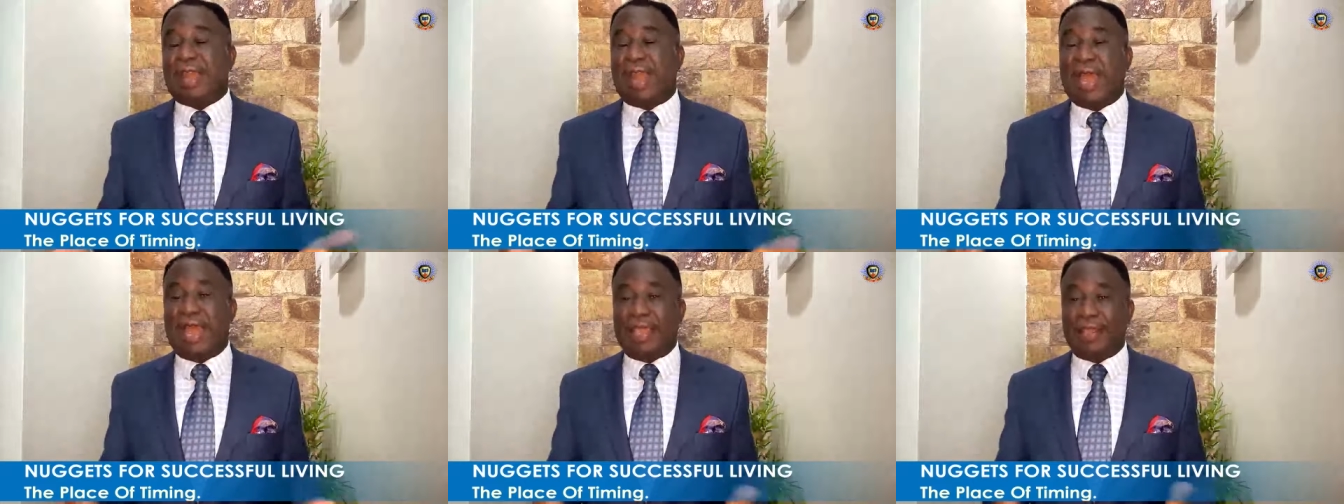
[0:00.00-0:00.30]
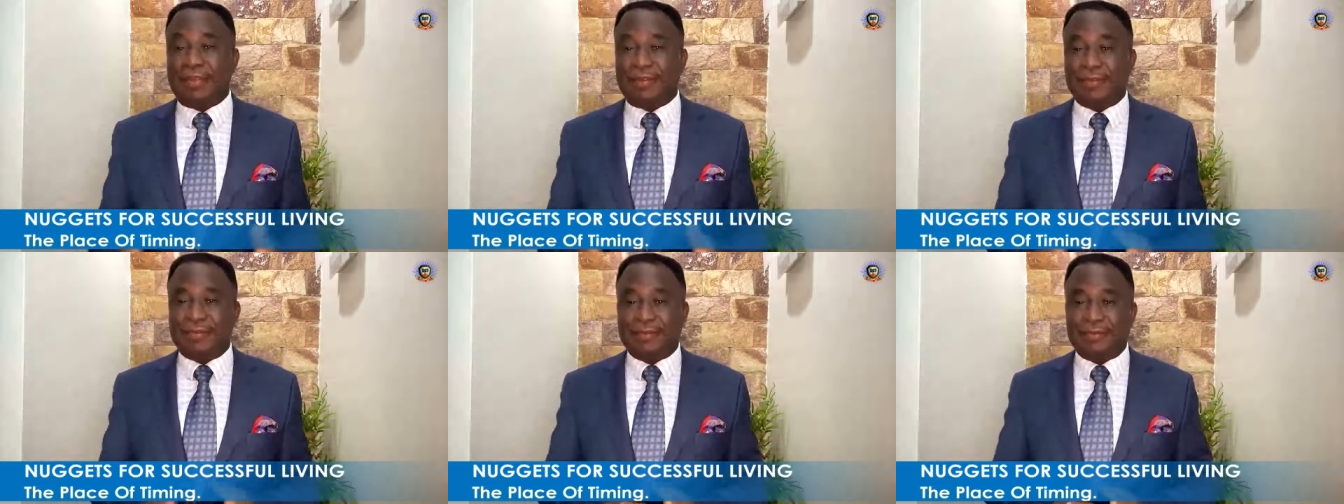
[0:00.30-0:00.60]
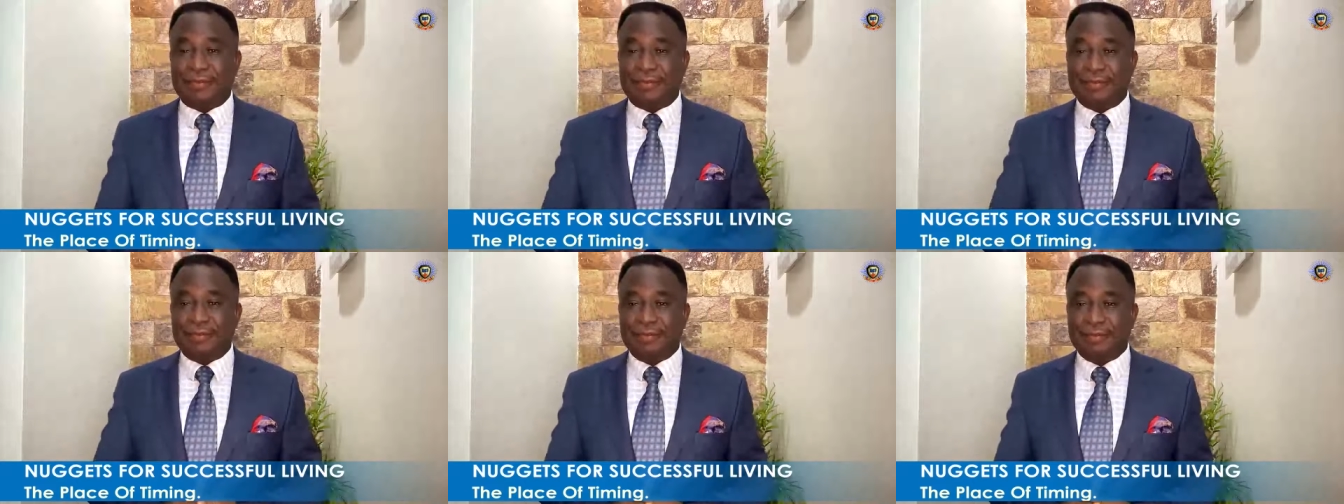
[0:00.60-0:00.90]

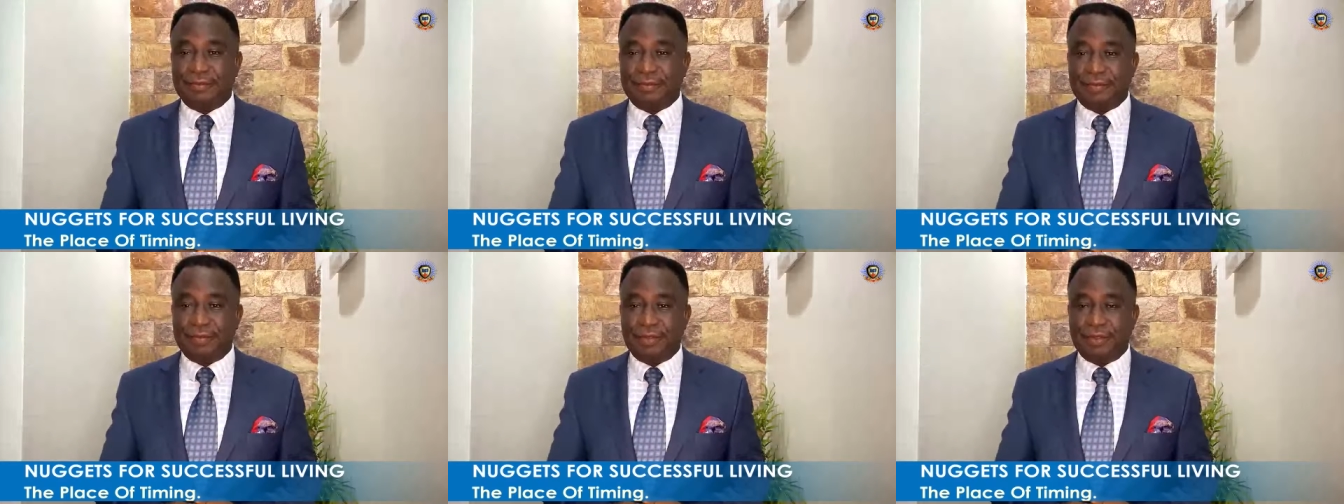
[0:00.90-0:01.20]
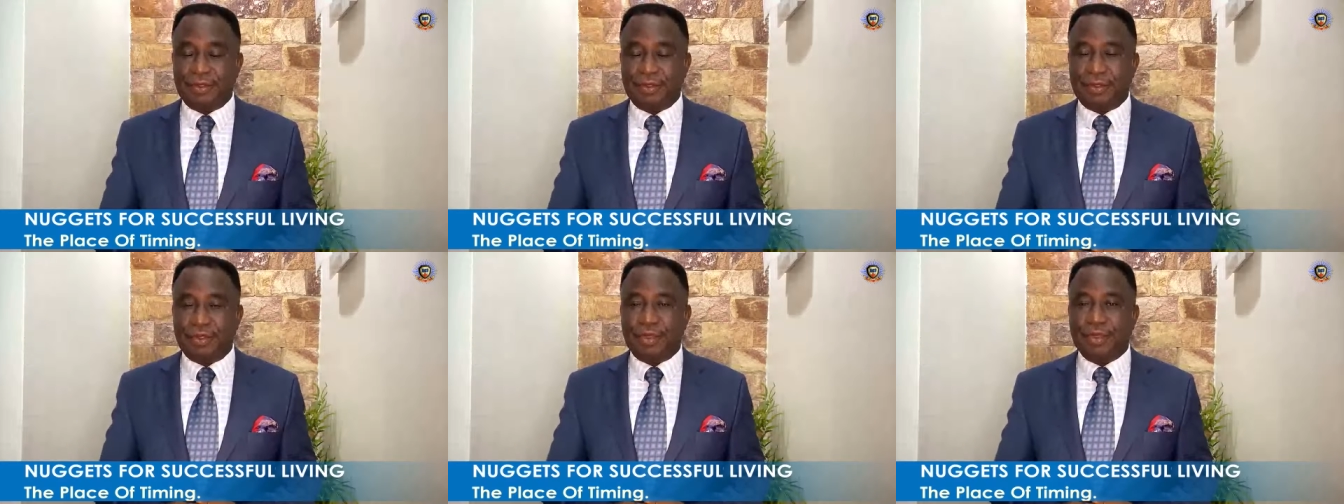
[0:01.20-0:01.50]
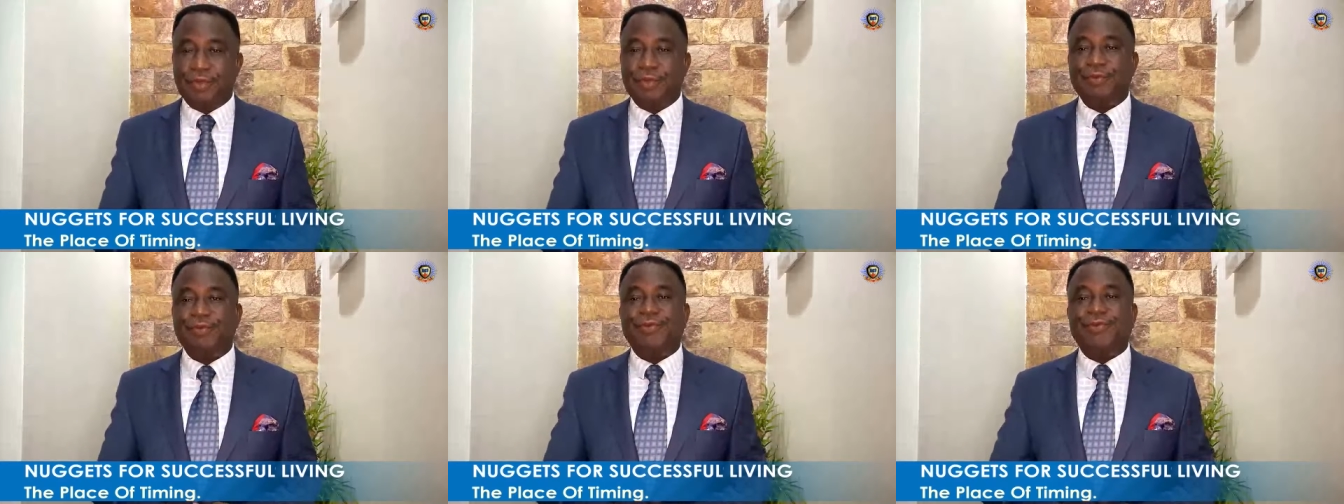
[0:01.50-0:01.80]
life,
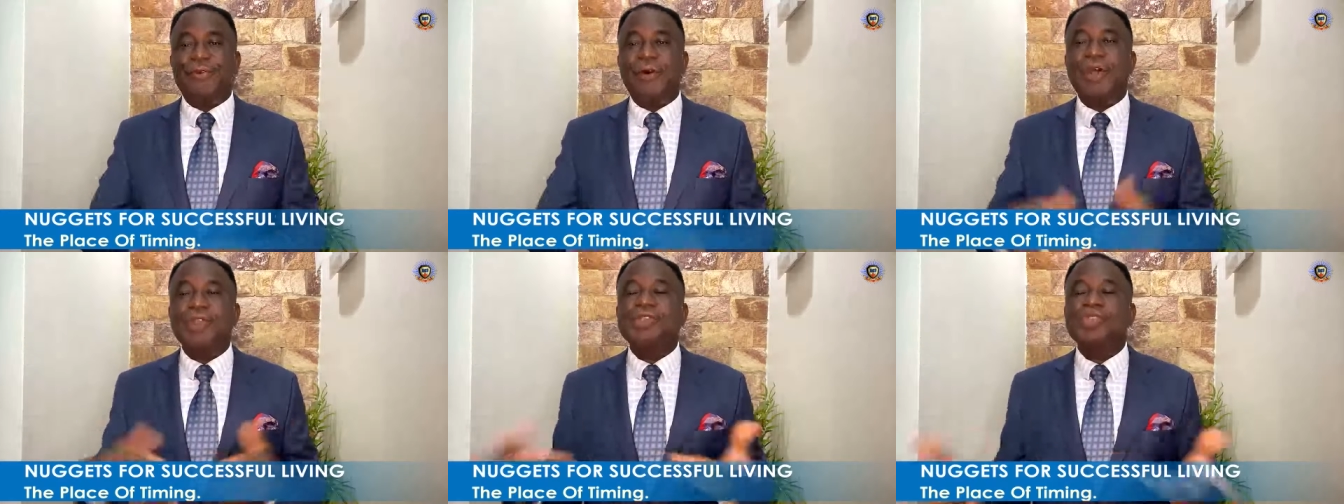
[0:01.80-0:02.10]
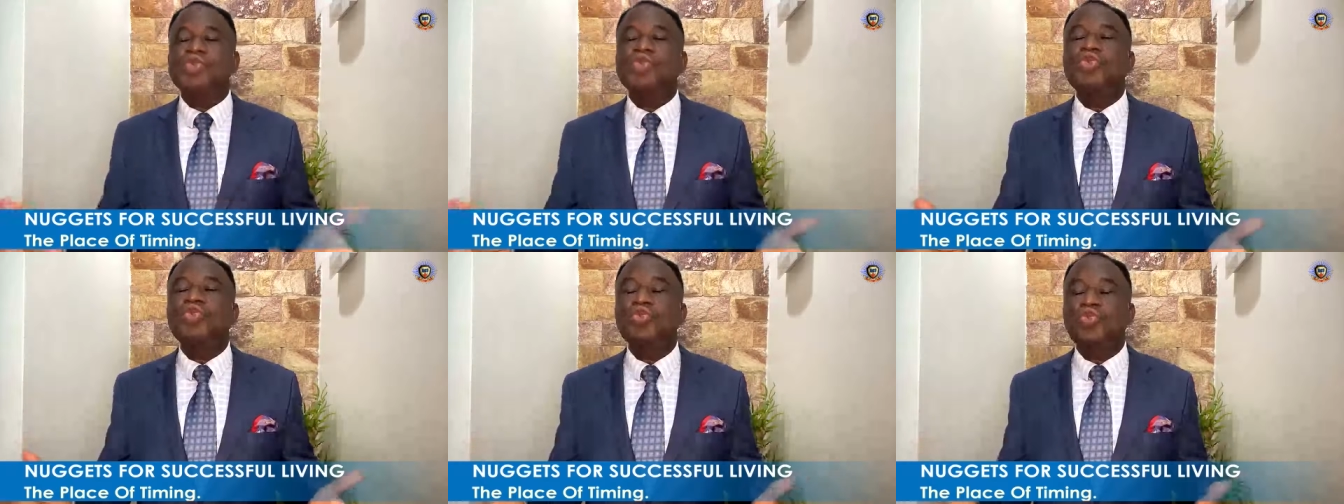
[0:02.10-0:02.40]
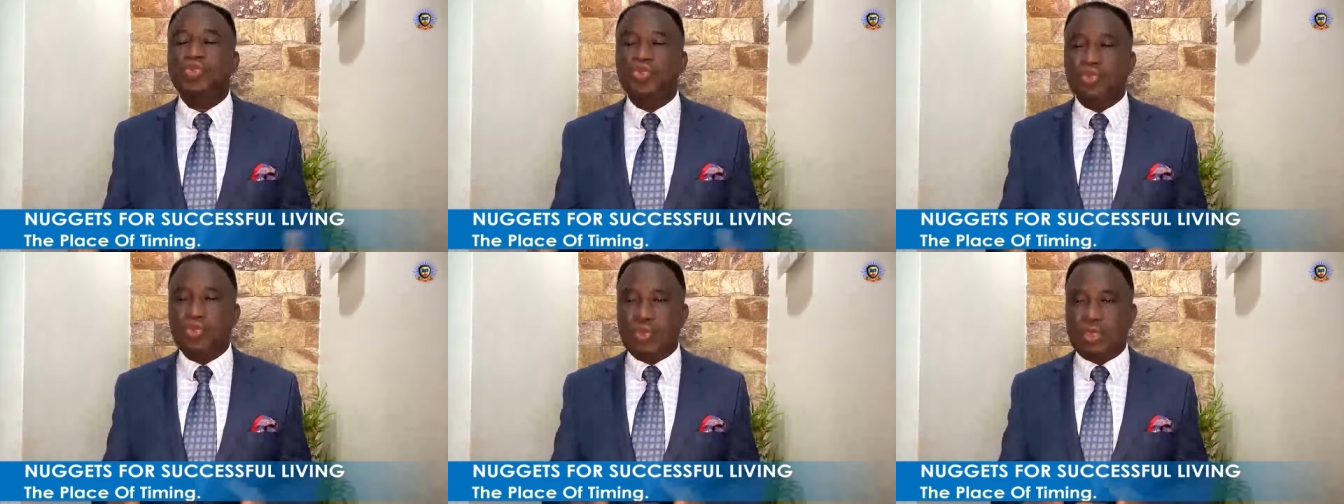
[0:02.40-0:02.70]

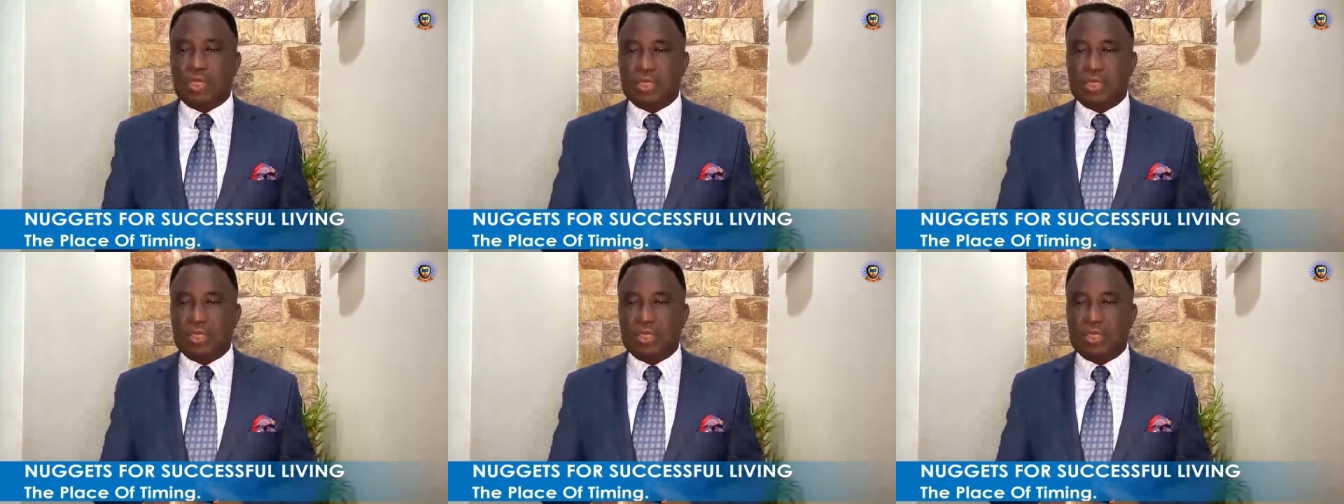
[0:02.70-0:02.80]
falsehood,